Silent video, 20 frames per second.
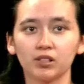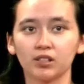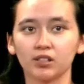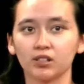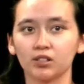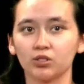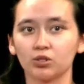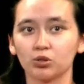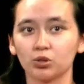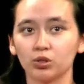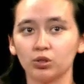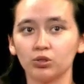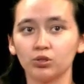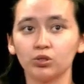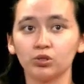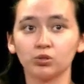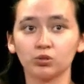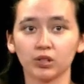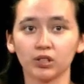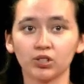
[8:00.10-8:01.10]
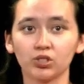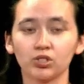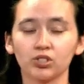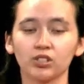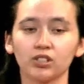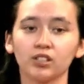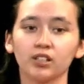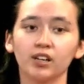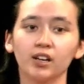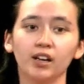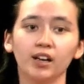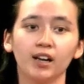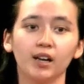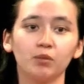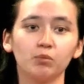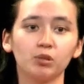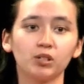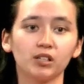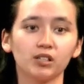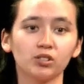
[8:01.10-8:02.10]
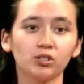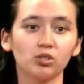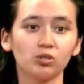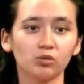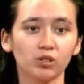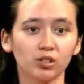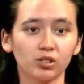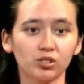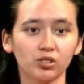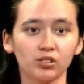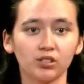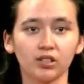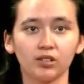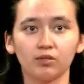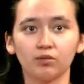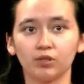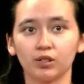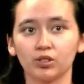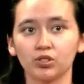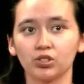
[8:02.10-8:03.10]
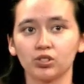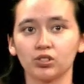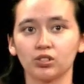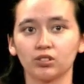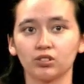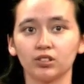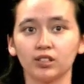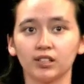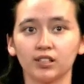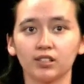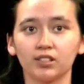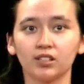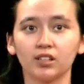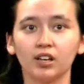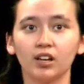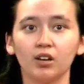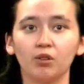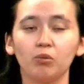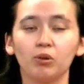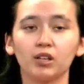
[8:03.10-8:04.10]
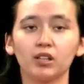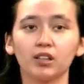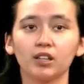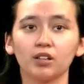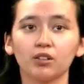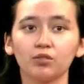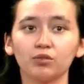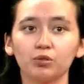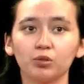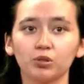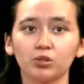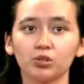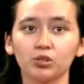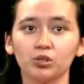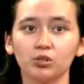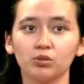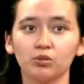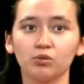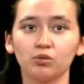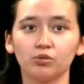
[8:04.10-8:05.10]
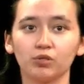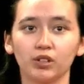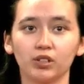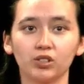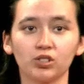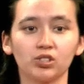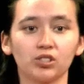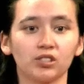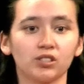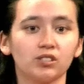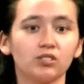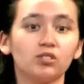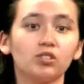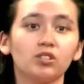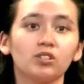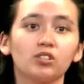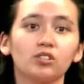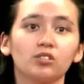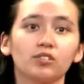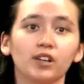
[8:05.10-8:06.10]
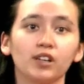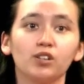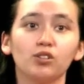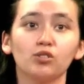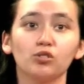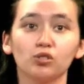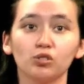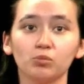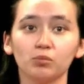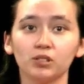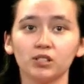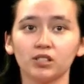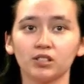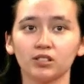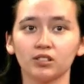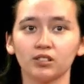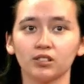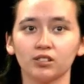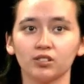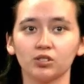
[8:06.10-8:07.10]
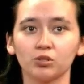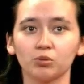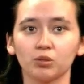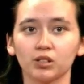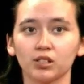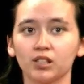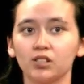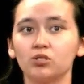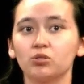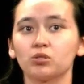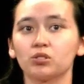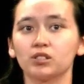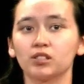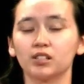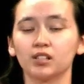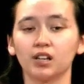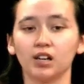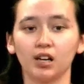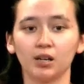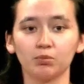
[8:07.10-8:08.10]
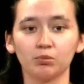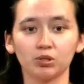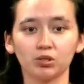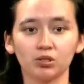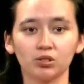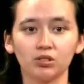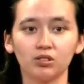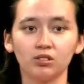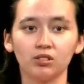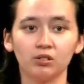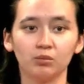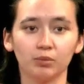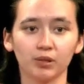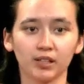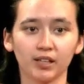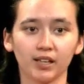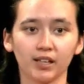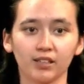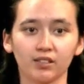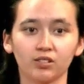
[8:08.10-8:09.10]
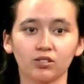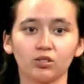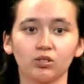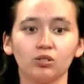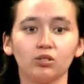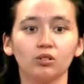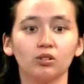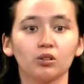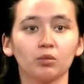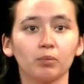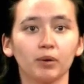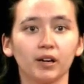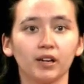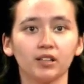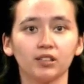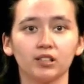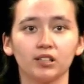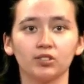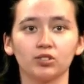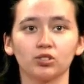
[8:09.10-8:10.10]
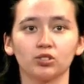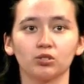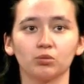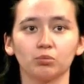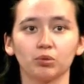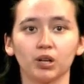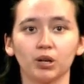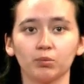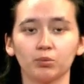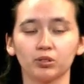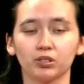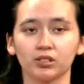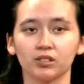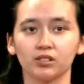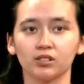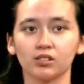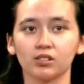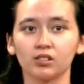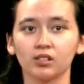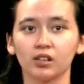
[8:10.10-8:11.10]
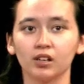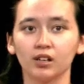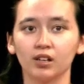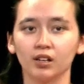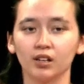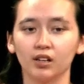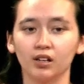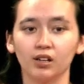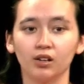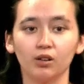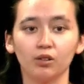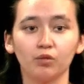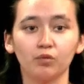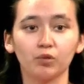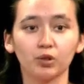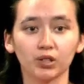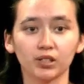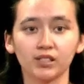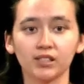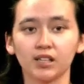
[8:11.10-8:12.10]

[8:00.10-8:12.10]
we can control structure, and because structure and function are linked, we can therefore tune function to create new materials with interesting optical, mechanical, or biological properties. For